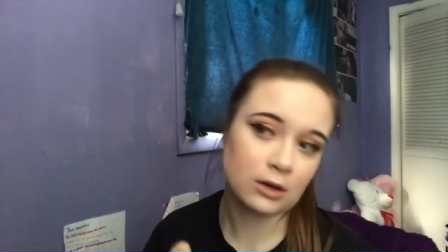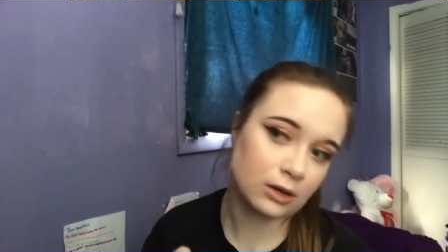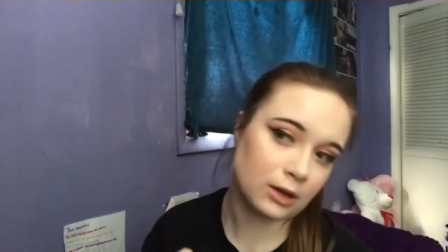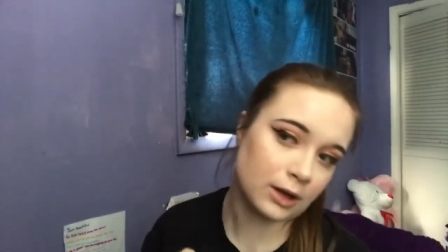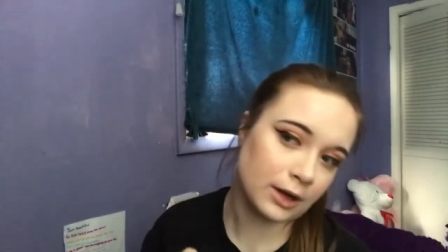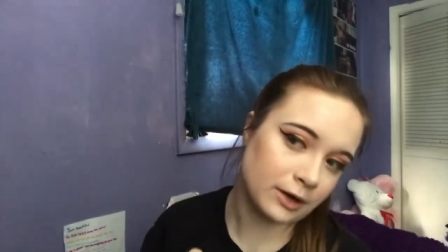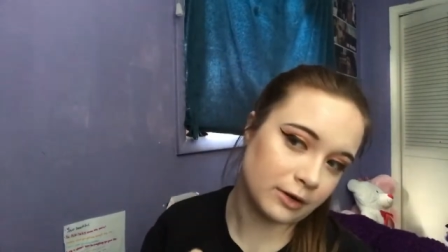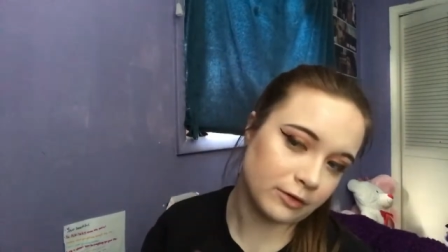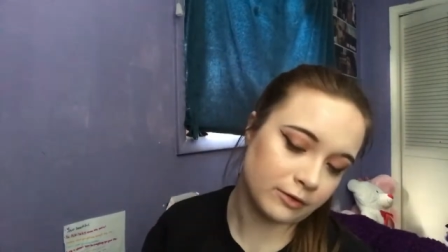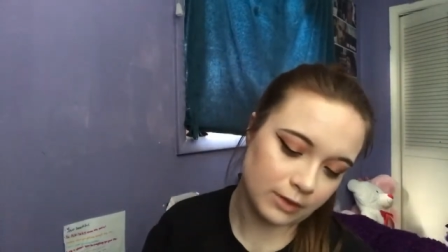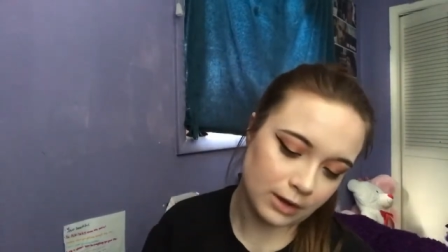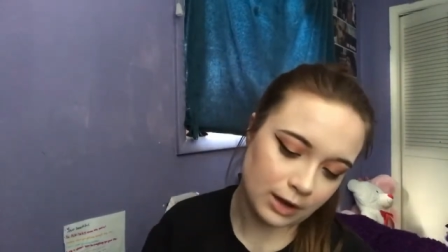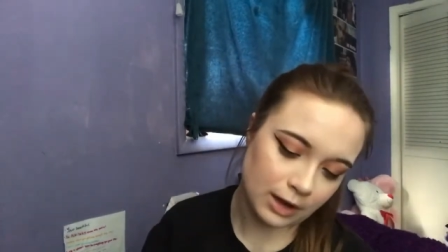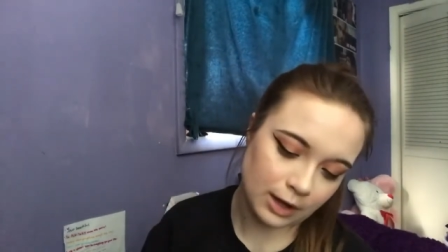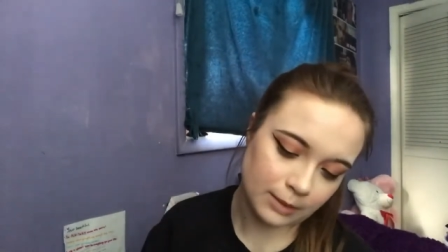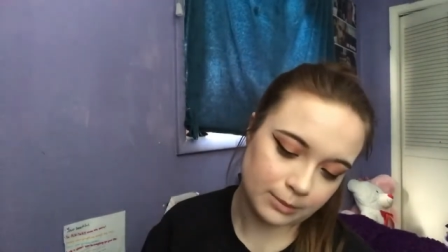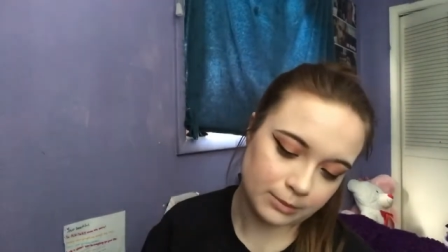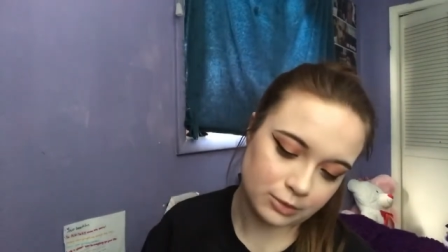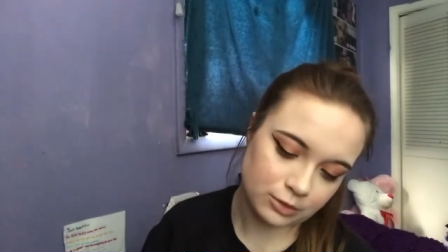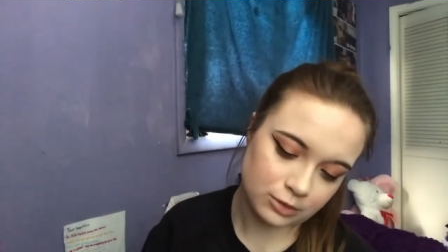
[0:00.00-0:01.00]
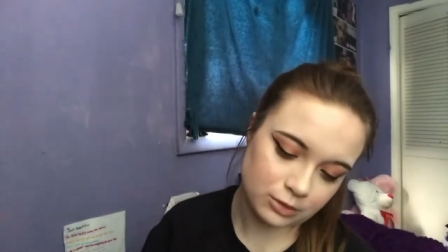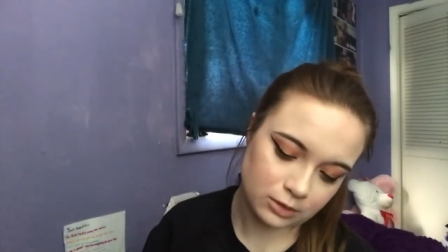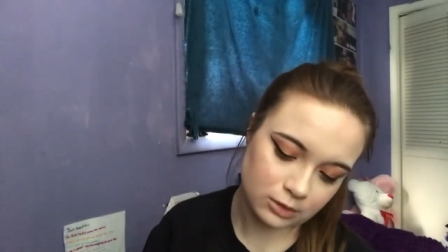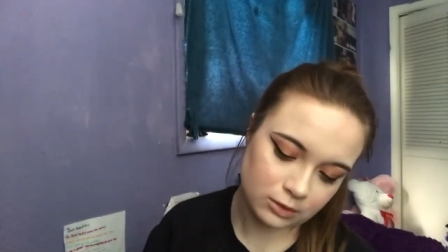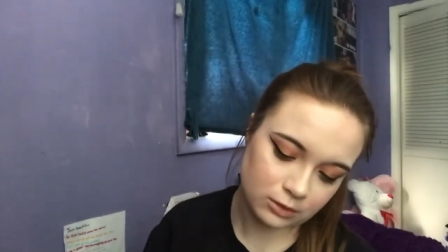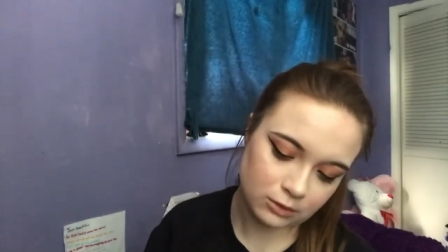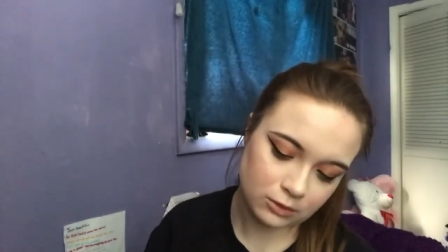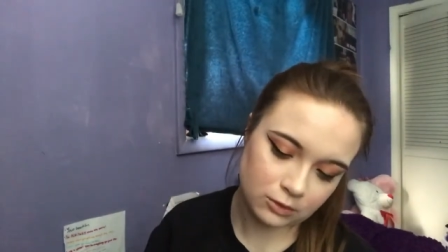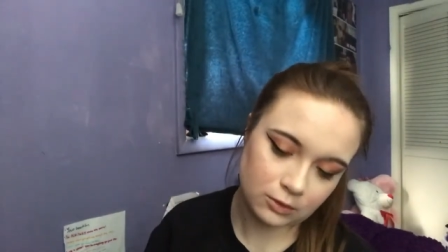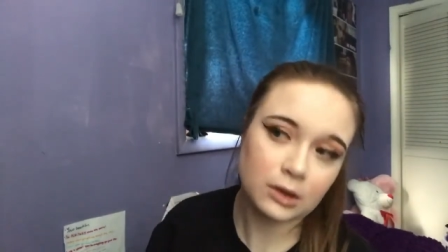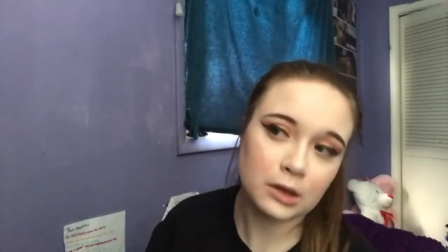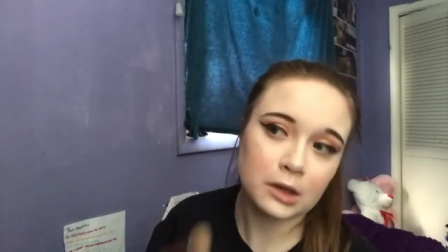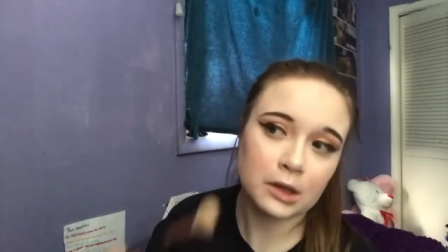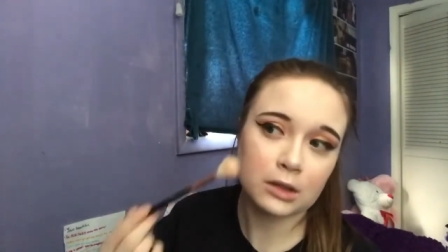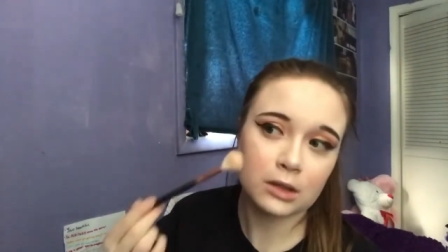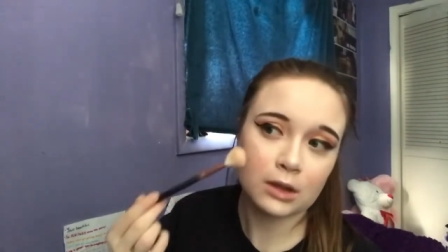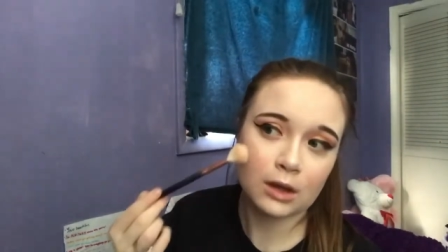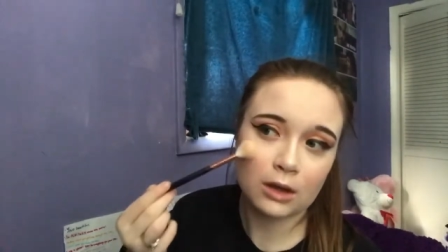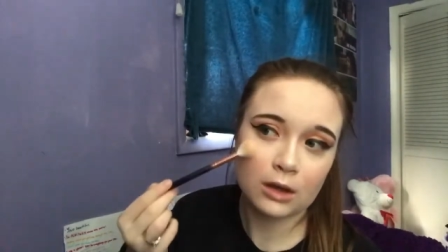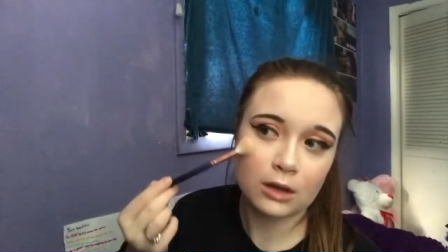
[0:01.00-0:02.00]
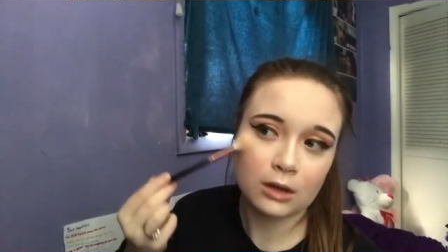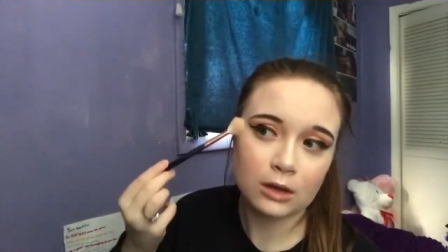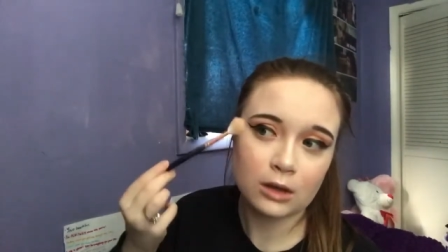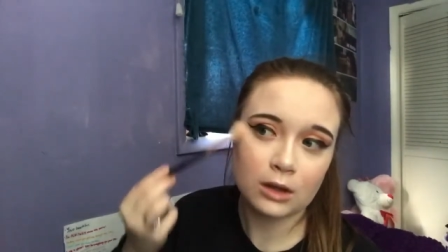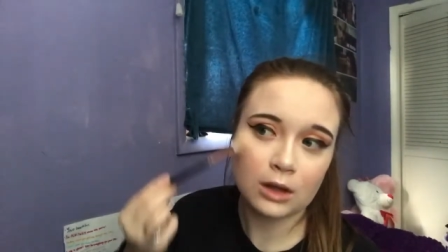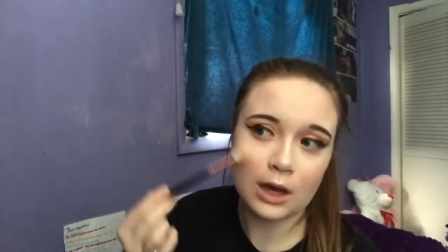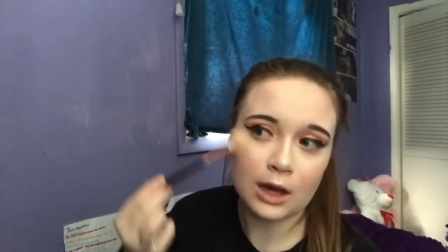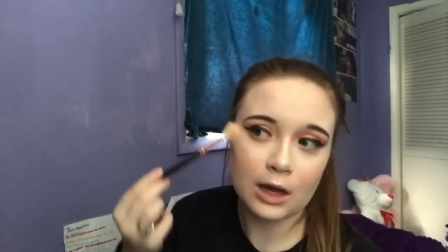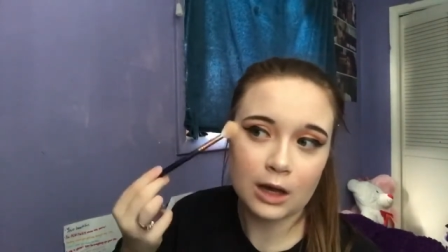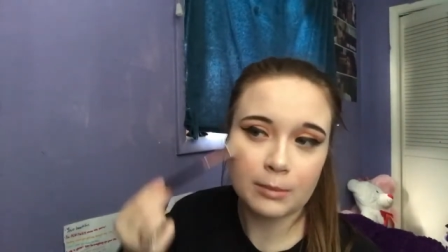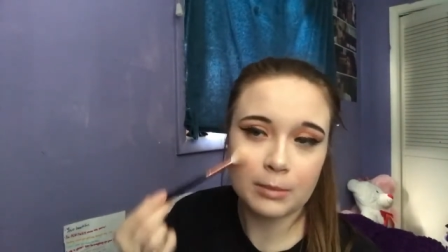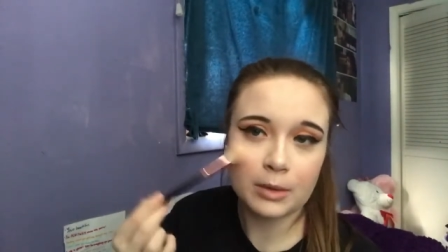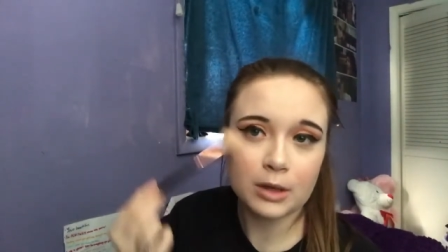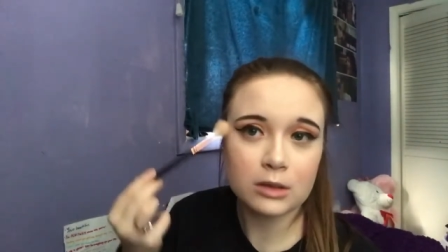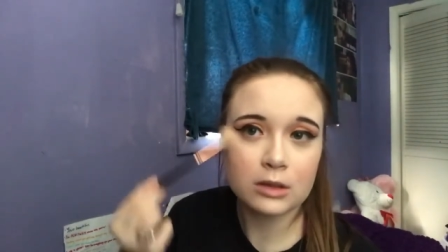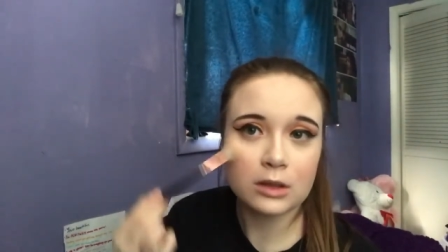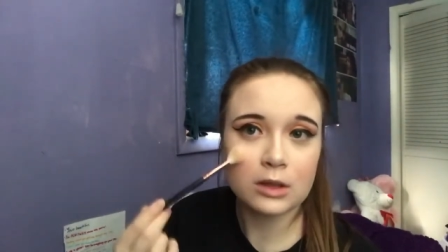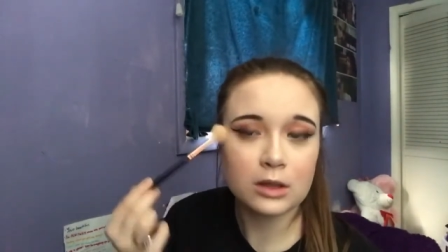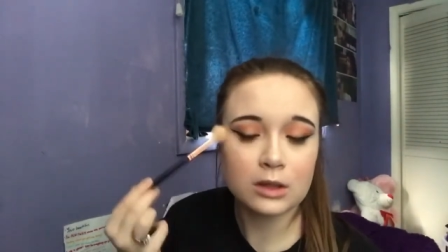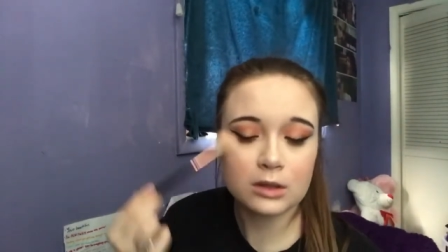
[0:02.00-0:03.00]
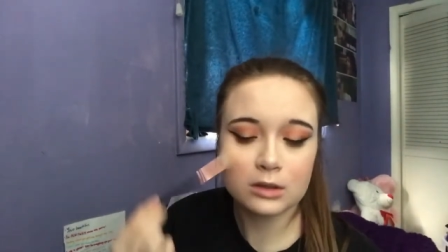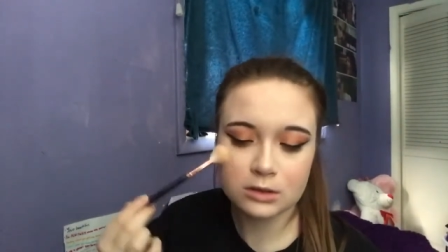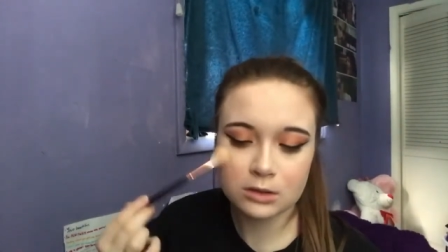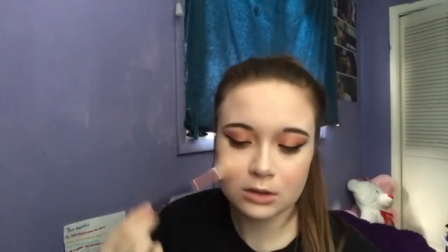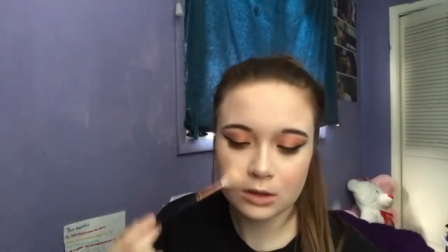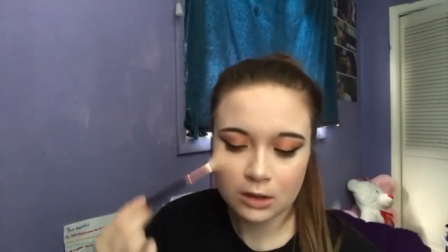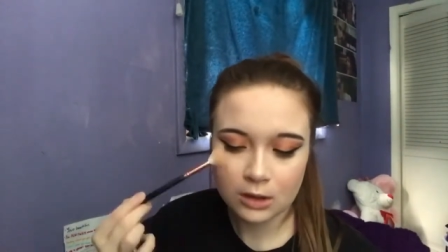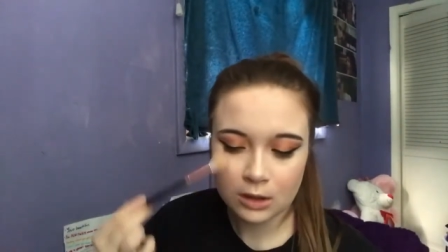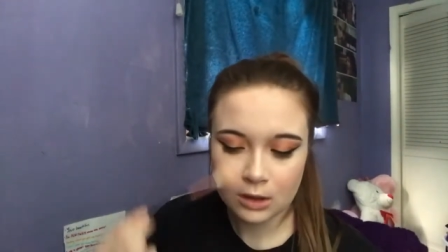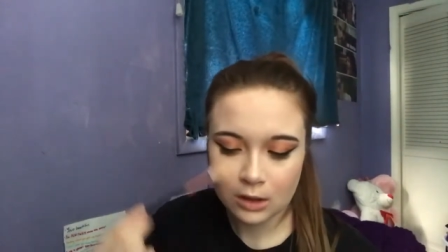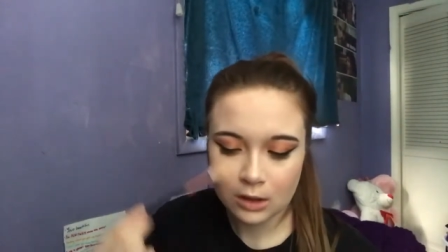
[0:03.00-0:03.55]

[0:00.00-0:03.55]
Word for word: and a lot of options, so I like that a lot about this